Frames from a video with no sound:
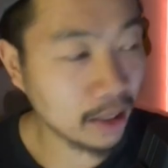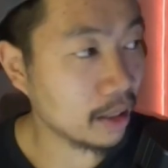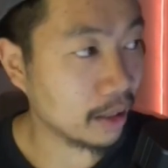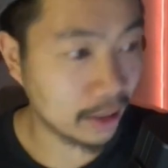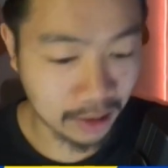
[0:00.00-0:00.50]

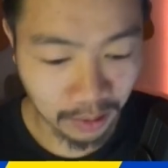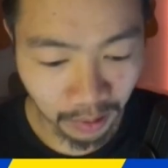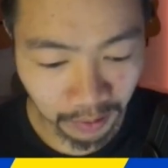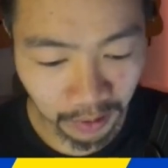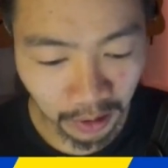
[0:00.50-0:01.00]
Let's see what
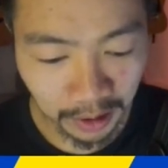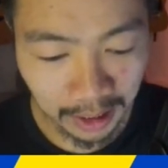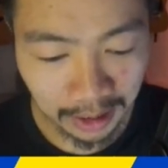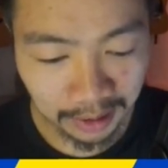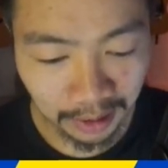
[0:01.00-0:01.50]
we've got
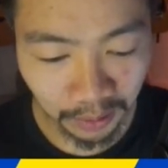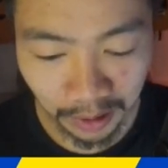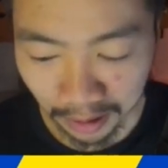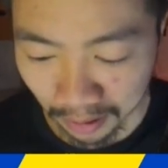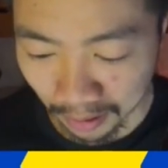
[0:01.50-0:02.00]
next. This
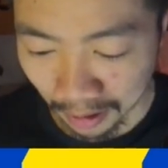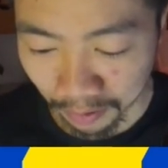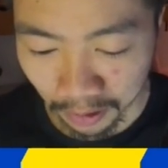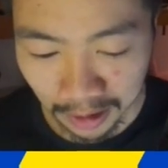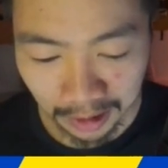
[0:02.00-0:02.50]
one,
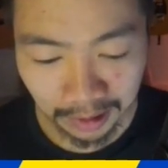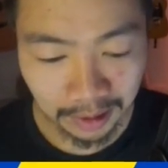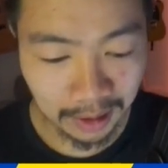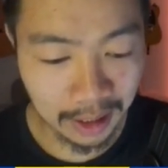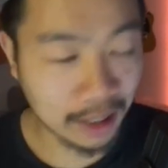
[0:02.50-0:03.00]
thankfully, in a
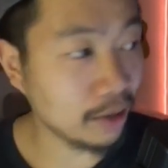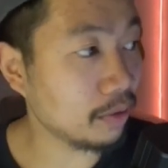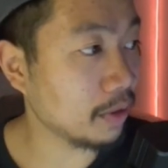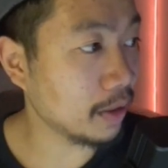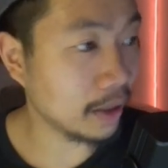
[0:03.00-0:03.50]

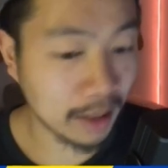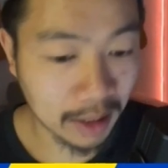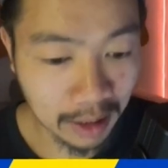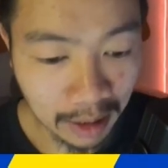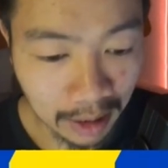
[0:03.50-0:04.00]
sleeve.
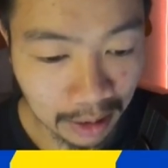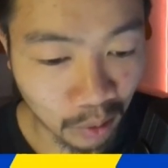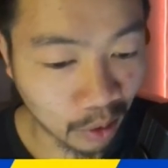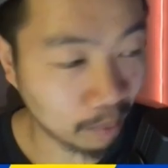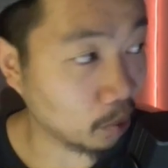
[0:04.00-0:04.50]
It's
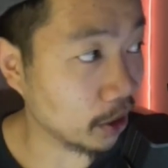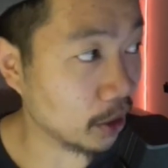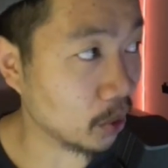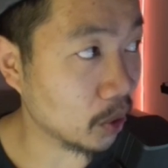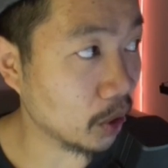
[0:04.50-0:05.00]
looking pretty
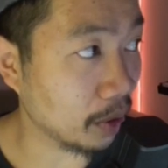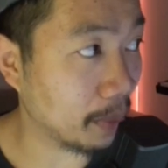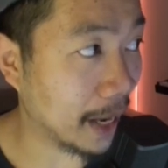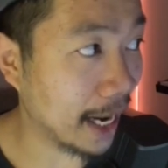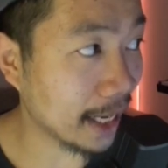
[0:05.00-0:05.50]
good on the
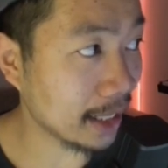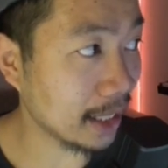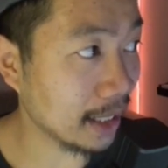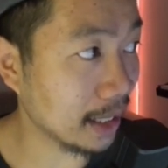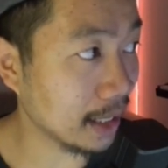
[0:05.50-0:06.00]
back.
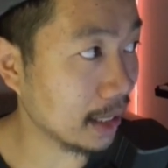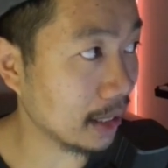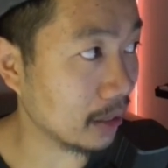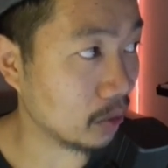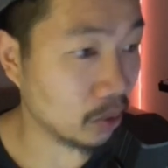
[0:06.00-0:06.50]

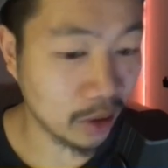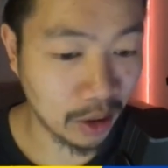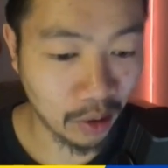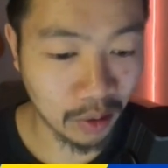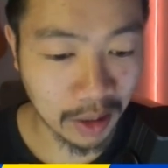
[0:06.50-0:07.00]
It's looking
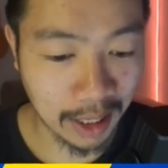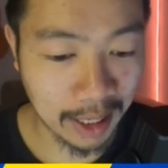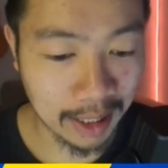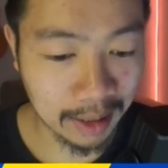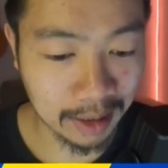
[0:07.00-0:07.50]

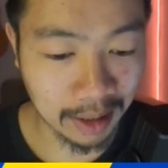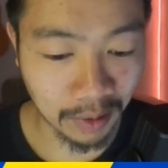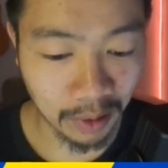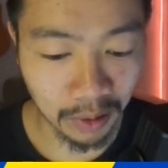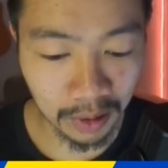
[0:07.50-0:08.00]
okay. Let's have a look.